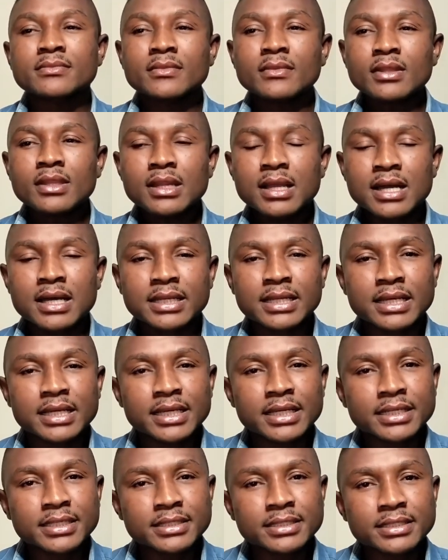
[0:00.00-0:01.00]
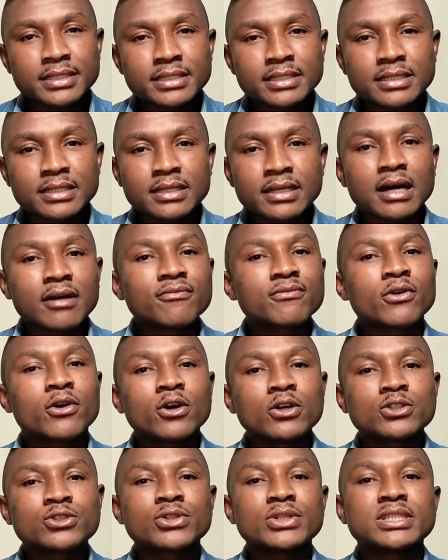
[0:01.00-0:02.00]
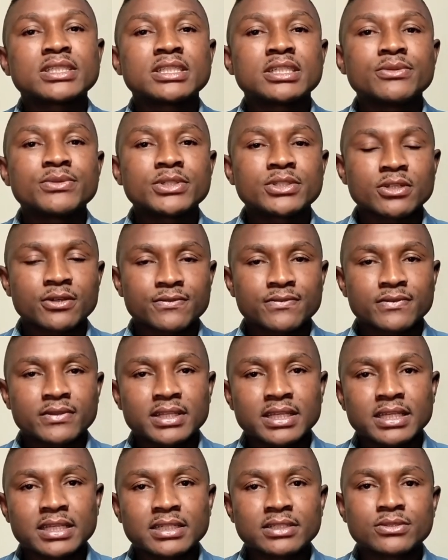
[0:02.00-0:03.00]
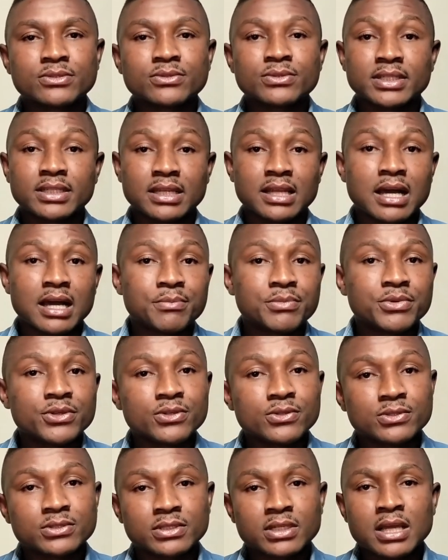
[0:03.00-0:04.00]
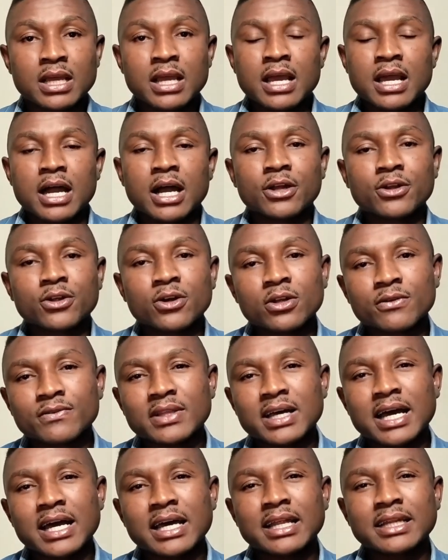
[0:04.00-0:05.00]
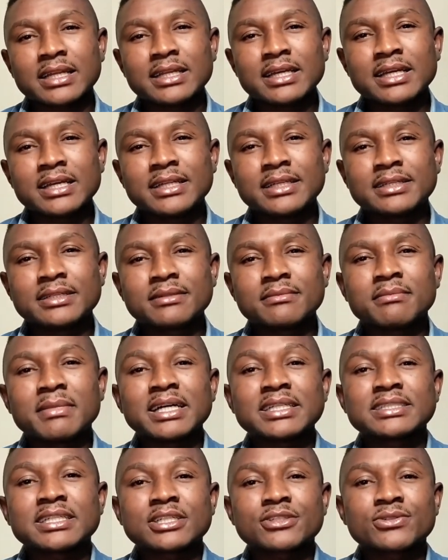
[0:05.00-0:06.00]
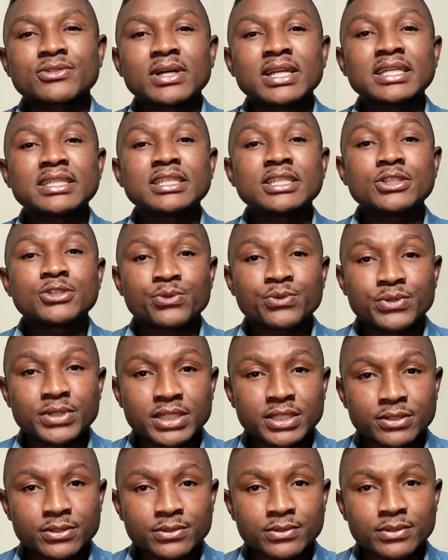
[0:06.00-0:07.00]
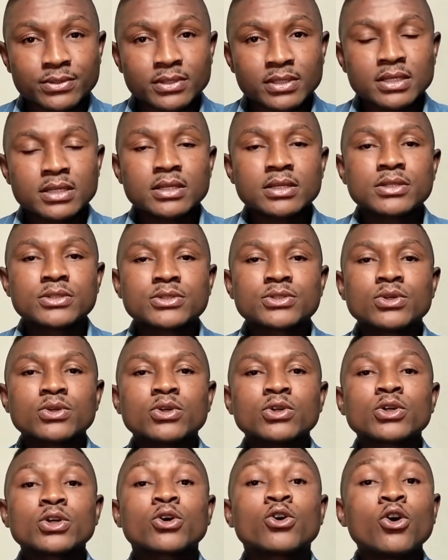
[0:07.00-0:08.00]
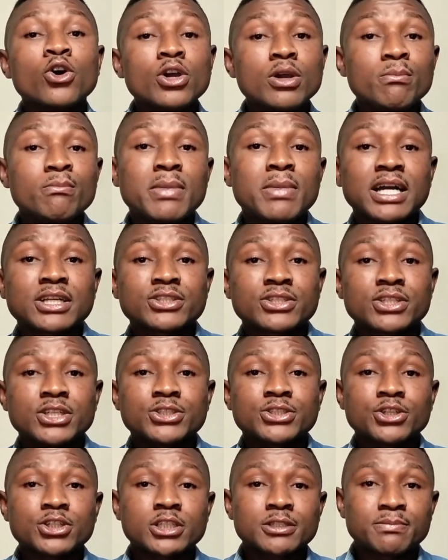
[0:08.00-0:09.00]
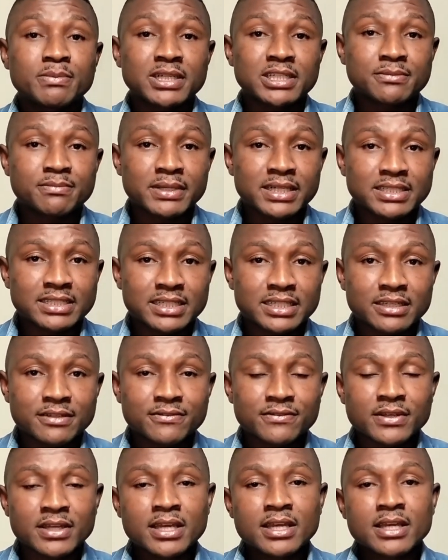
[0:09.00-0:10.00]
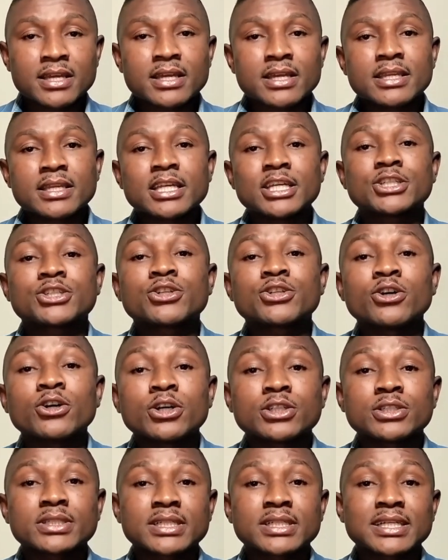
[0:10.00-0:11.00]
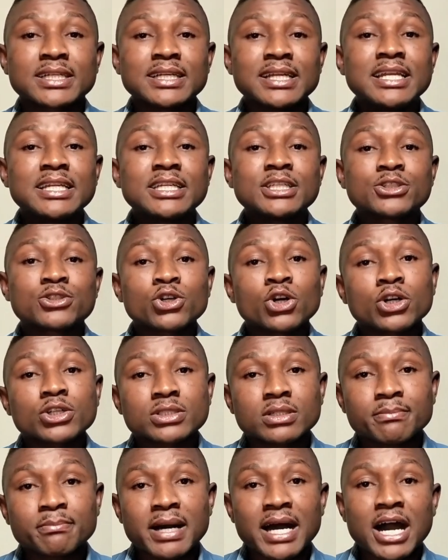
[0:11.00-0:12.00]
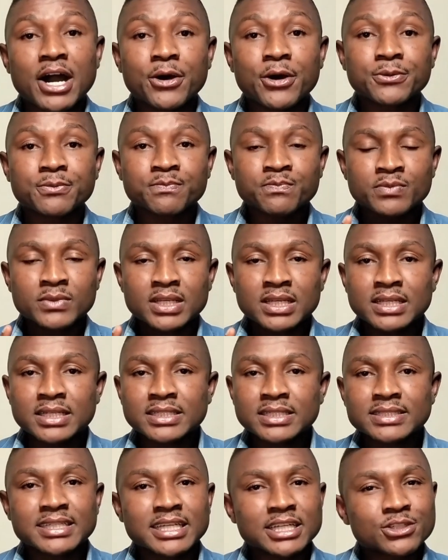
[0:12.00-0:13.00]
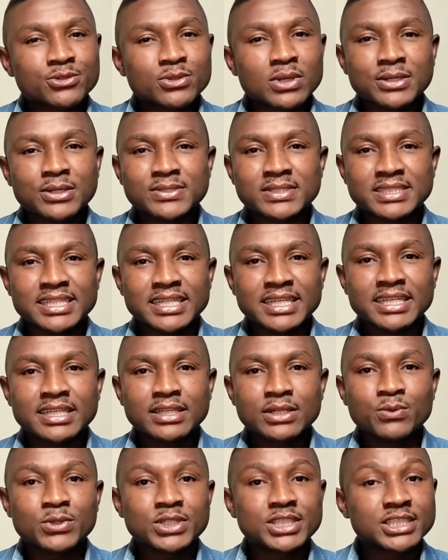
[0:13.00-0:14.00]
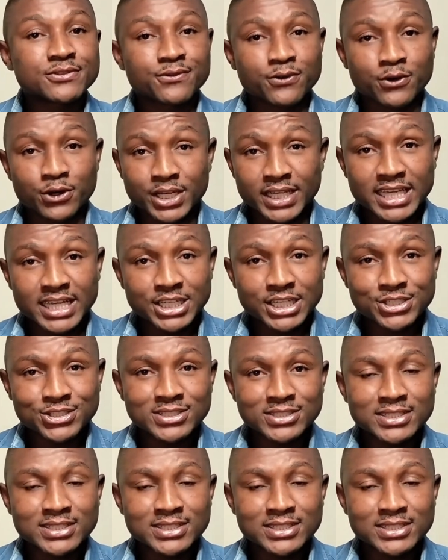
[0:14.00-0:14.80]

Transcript: And then I've gone through a series of things with abuse and all of that. And then my sexuality is real. So going back to the church perspective, the church clearly talks about sexual sin, which is fornication